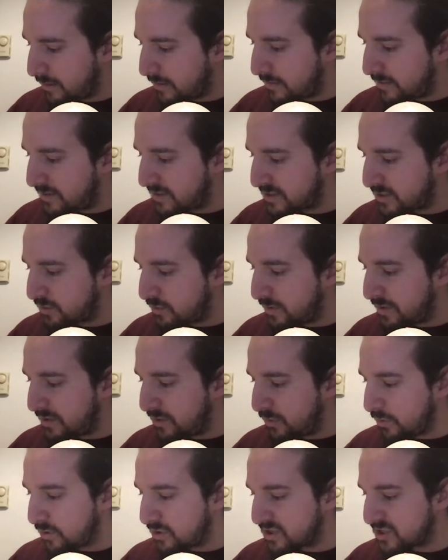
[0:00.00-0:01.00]
The screen
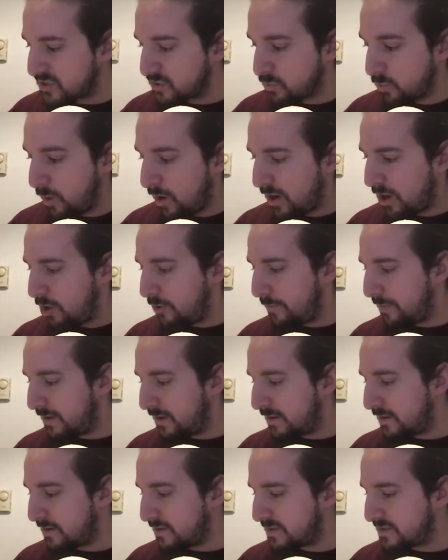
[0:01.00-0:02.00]
door swung
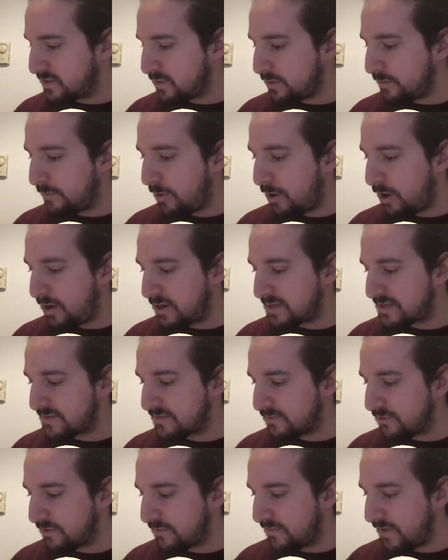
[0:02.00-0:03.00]
open, Zora paused
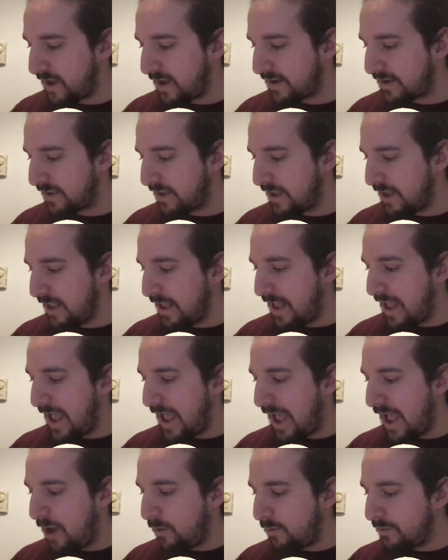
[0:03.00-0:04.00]
for effect.
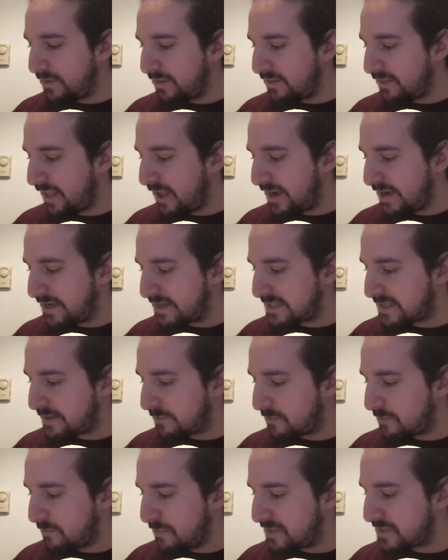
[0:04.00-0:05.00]
Out of the light
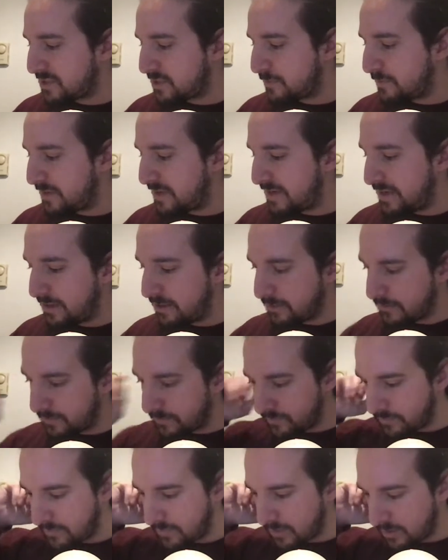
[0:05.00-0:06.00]
stepped Mr. Badir.
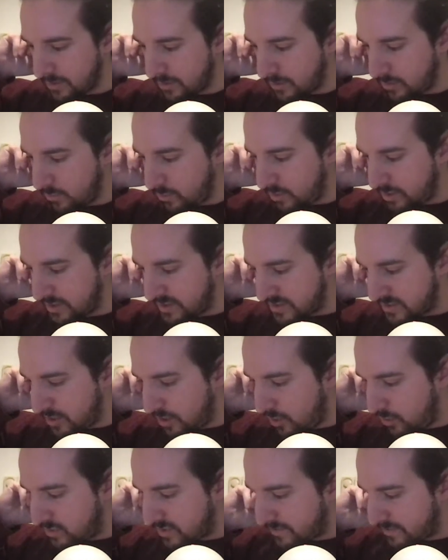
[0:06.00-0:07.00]
Where his
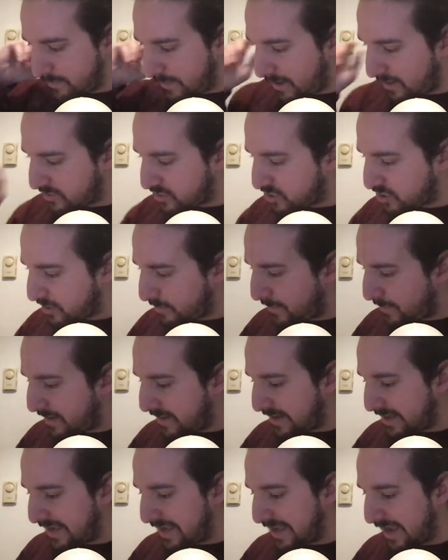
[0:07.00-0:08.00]
nose and mouth should have
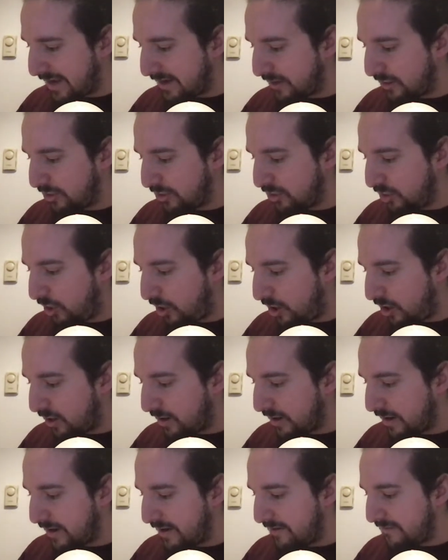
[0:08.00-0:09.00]
been, he had a
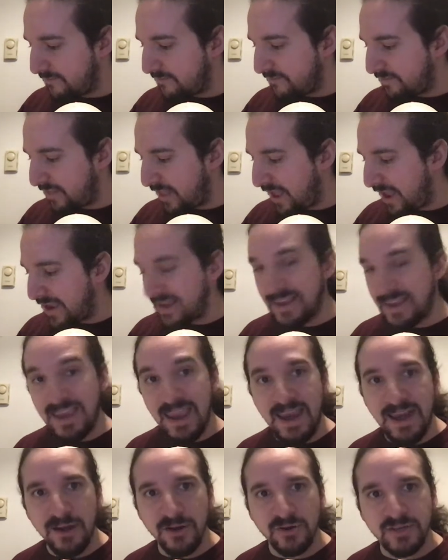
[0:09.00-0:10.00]
long, flat
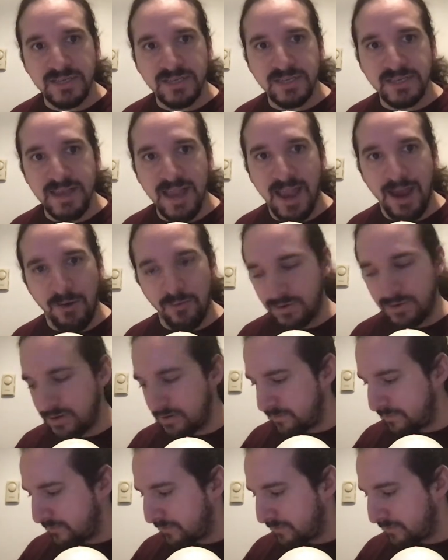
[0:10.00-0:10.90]
gator snout.